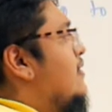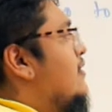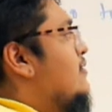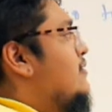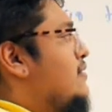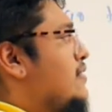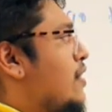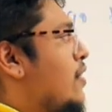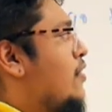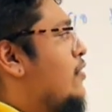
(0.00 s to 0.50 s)

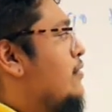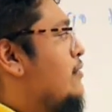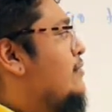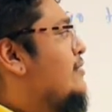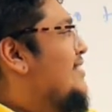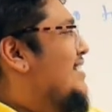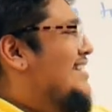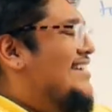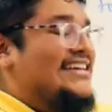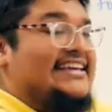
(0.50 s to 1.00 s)
So,
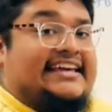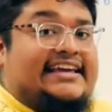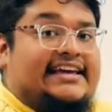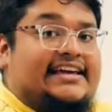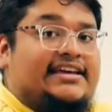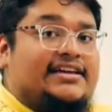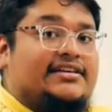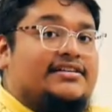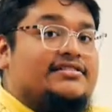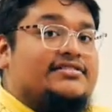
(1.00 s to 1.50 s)

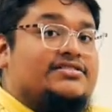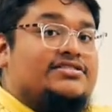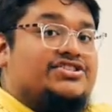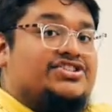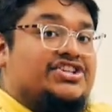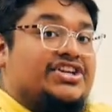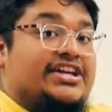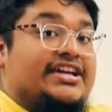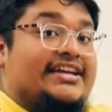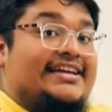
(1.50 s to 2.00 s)
he,
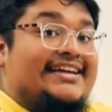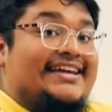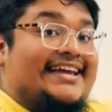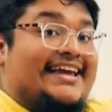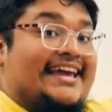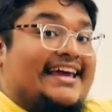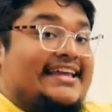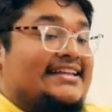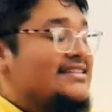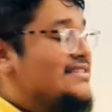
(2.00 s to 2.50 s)
she,
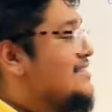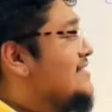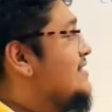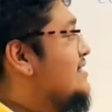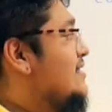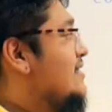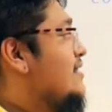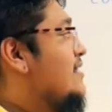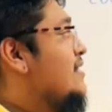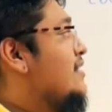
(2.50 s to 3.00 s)
it
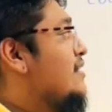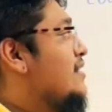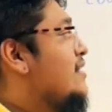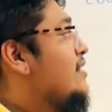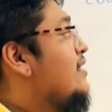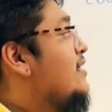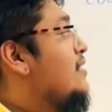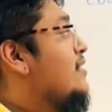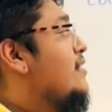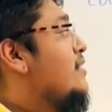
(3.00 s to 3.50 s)

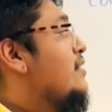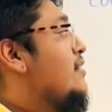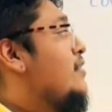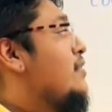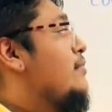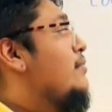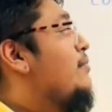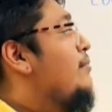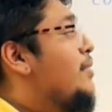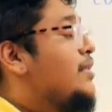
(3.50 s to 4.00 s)

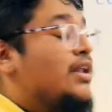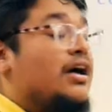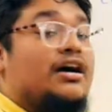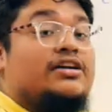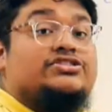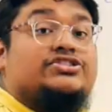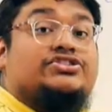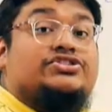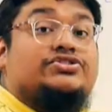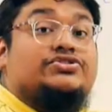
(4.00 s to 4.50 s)

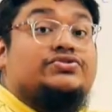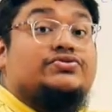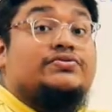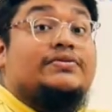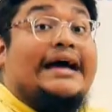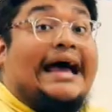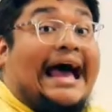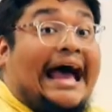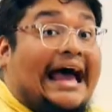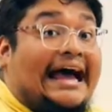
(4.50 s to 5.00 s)
belongs to
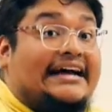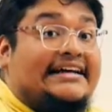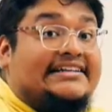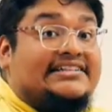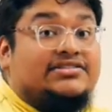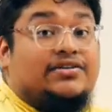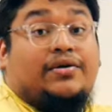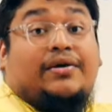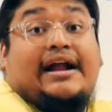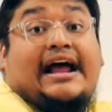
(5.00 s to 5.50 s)
has,
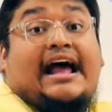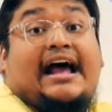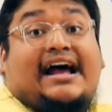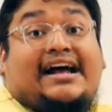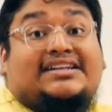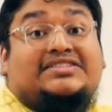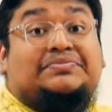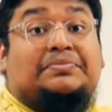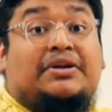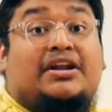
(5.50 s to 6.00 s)
or
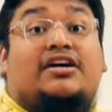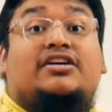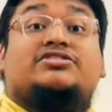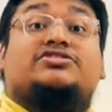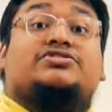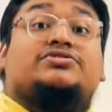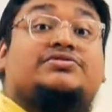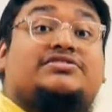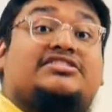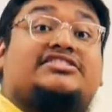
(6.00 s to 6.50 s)
has belongs
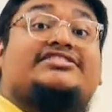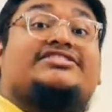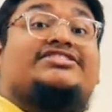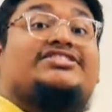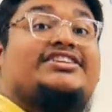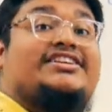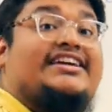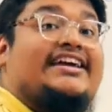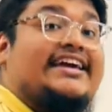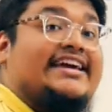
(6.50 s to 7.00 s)
to he,
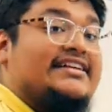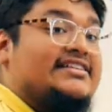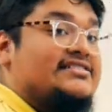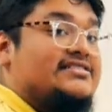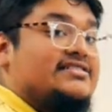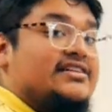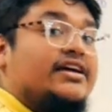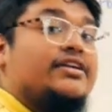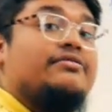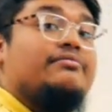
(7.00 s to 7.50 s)
she, it.
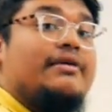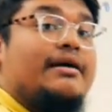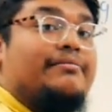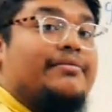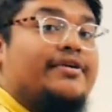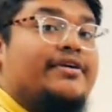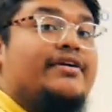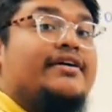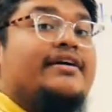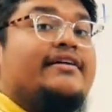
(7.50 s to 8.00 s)
And
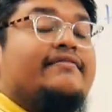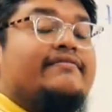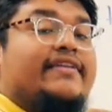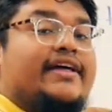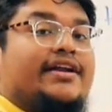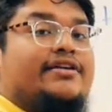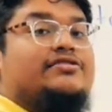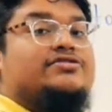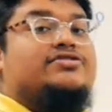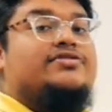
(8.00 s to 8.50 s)
remember,
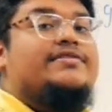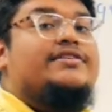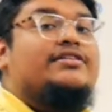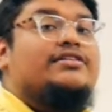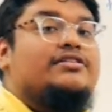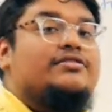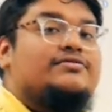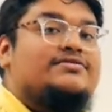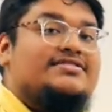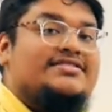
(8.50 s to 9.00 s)
that also
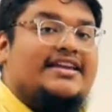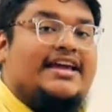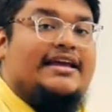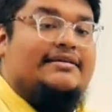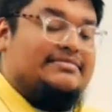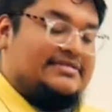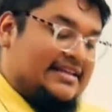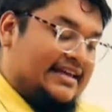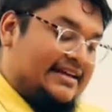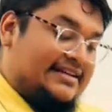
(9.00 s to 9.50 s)
includes
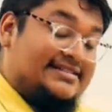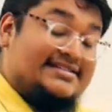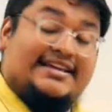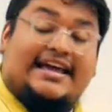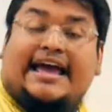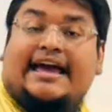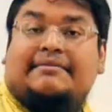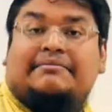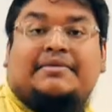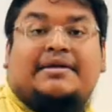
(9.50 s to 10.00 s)
names like
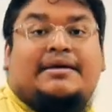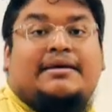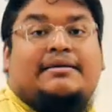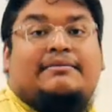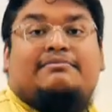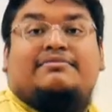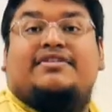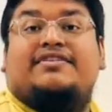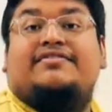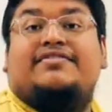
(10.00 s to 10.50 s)
Sam,
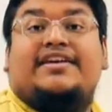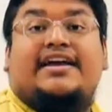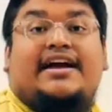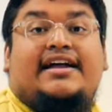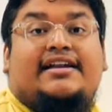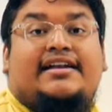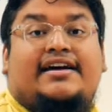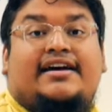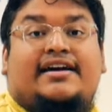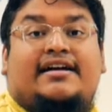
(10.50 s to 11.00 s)

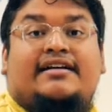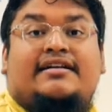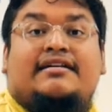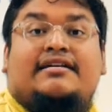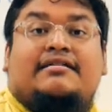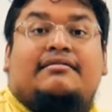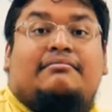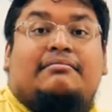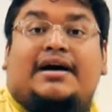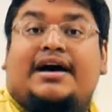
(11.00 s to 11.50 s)
Viviana,
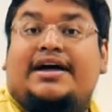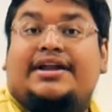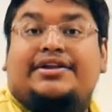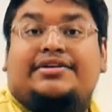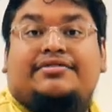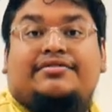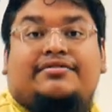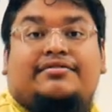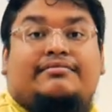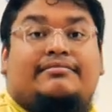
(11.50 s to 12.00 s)

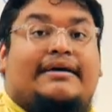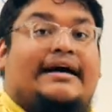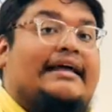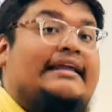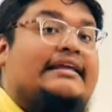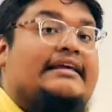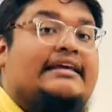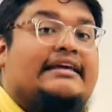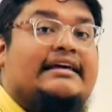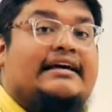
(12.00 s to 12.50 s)
Mario,
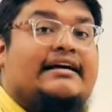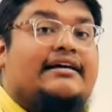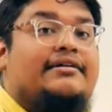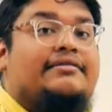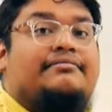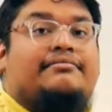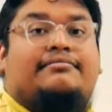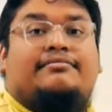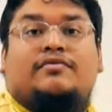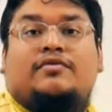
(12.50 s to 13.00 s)
Maria,
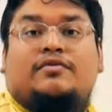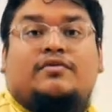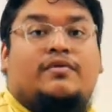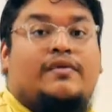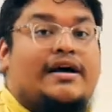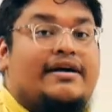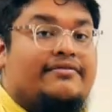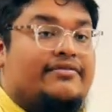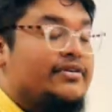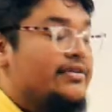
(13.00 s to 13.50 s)

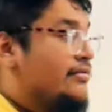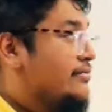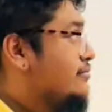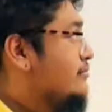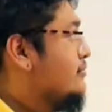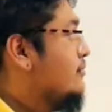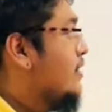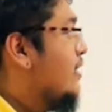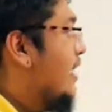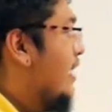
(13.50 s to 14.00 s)
whoever.
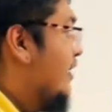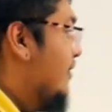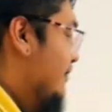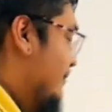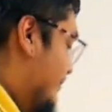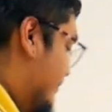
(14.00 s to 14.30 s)
Okay?